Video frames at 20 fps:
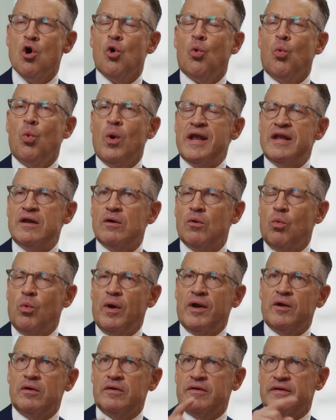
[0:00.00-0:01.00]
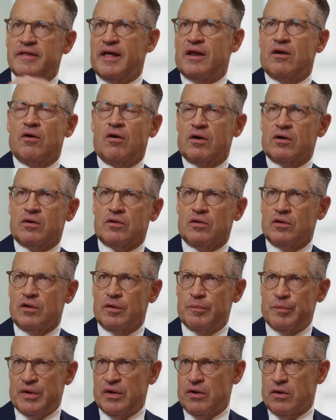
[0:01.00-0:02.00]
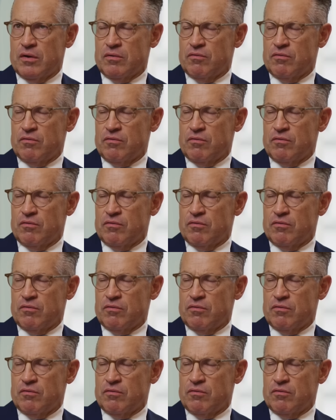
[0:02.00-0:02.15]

When when did that article appear